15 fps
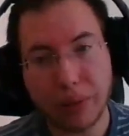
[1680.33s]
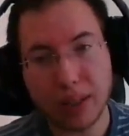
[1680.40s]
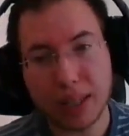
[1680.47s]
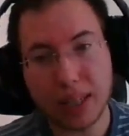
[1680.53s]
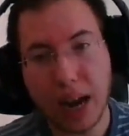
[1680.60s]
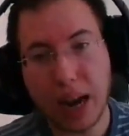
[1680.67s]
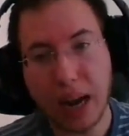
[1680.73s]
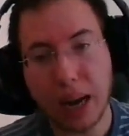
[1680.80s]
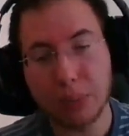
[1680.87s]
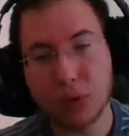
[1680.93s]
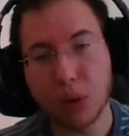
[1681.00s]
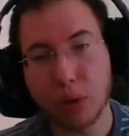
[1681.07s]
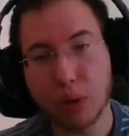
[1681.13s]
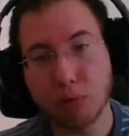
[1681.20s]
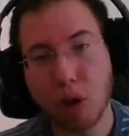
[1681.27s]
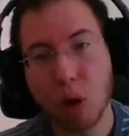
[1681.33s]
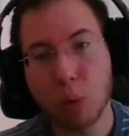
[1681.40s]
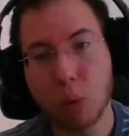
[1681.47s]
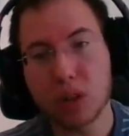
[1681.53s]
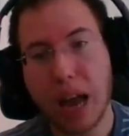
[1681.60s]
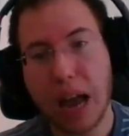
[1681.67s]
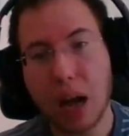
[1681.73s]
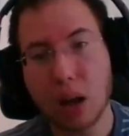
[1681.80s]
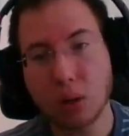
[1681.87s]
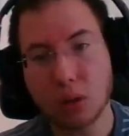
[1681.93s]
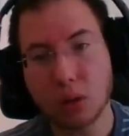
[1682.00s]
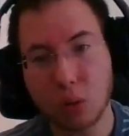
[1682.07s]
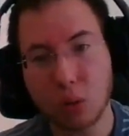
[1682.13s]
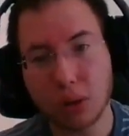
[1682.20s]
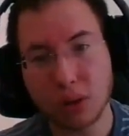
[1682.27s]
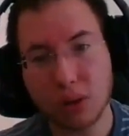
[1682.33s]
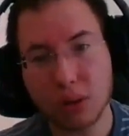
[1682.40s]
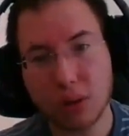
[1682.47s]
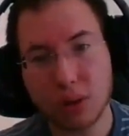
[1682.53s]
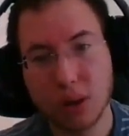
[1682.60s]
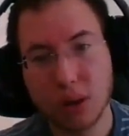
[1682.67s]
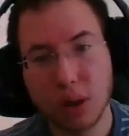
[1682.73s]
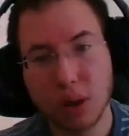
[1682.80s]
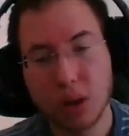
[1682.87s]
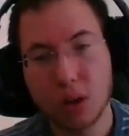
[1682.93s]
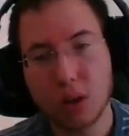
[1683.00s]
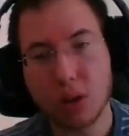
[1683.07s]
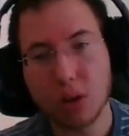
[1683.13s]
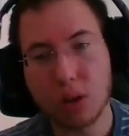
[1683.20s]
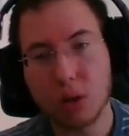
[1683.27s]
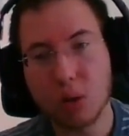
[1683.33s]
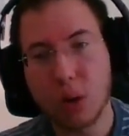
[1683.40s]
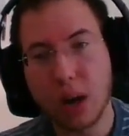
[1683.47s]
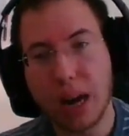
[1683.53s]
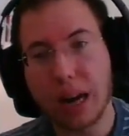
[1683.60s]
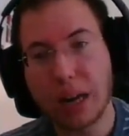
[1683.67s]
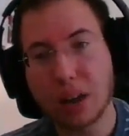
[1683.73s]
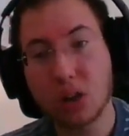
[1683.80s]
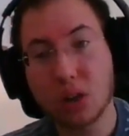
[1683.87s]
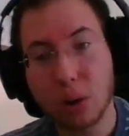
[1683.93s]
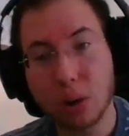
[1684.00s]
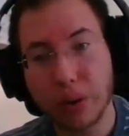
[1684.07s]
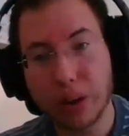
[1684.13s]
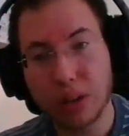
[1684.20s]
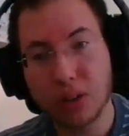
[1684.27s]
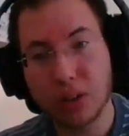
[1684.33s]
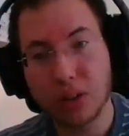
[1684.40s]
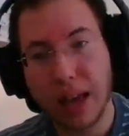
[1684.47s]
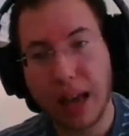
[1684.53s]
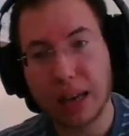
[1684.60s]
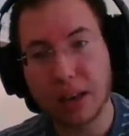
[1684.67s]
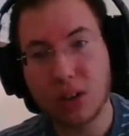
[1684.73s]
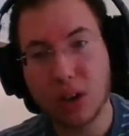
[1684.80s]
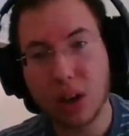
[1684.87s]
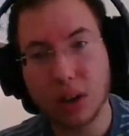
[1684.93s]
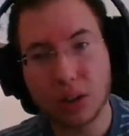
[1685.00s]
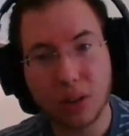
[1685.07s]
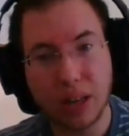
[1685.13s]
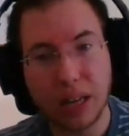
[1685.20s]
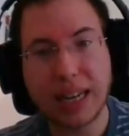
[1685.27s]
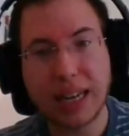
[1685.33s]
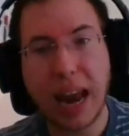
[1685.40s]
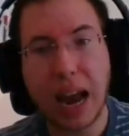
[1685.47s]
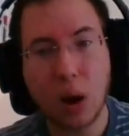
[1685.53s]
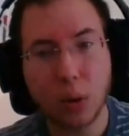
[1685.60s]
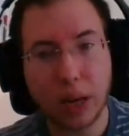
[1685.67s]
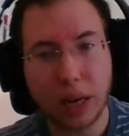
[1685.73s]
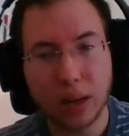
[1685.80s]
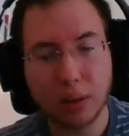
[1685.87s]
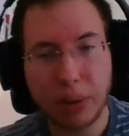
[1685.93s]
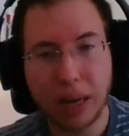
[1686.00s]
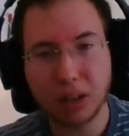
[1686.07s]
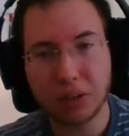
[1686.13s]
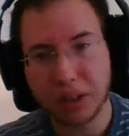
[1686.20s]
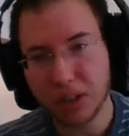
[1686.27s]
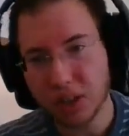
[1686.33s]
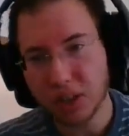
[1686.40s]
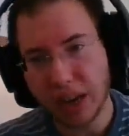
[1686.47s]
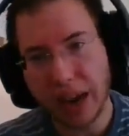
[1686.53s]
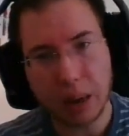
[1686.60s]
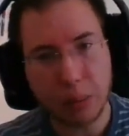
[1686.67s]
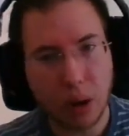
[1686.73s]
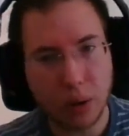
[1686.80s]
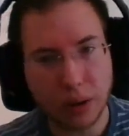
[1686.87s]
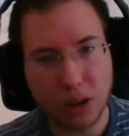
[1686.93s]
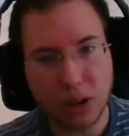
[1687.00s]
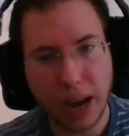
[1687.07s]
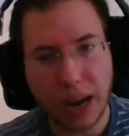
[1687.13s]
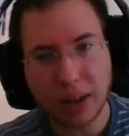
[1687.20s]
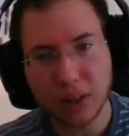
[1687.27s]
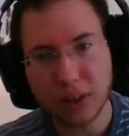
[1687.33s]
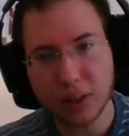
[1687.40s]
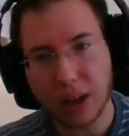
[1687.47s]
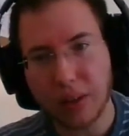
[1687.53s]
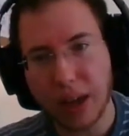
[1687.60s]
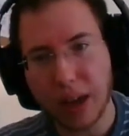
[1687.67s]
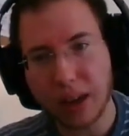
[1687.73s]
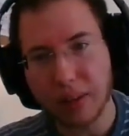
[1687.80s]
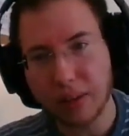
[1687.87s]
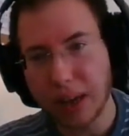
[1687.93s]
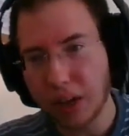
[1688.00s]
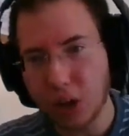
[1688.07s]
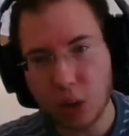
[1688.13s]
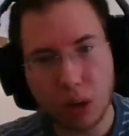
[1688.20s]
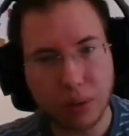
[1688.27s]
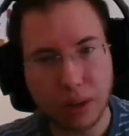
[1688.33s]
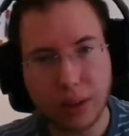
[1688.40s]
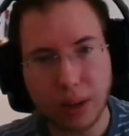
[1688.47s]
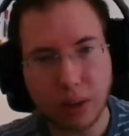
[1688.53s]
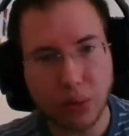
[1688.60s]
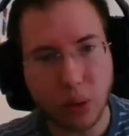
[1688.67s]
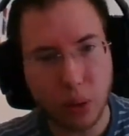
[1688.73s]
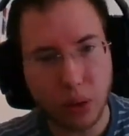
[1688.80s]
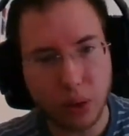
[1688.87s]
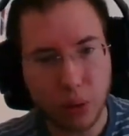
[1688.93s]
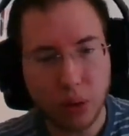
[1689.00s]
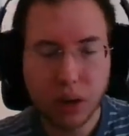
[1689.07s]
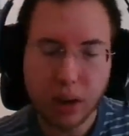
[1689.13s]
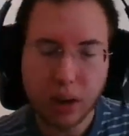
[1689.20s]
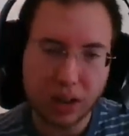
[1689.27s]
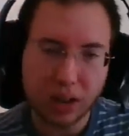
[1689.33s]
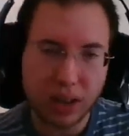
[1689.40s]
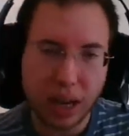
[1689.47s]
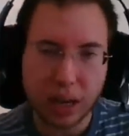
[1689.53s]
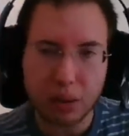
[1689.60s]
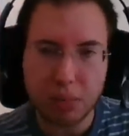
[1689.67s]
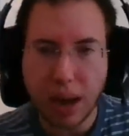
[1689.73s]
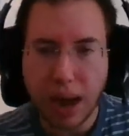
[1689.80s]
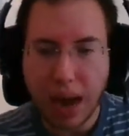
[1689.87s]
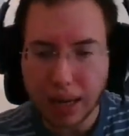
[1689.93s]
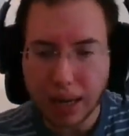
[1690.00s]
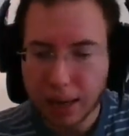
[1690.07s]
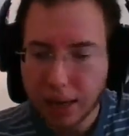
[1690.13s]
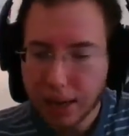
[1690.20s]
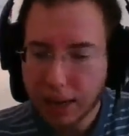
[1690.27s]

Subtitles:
at the time. So the role was outsourced to a service that does the accounting, basically scan them all the checks, and then they do everything for you and send it back.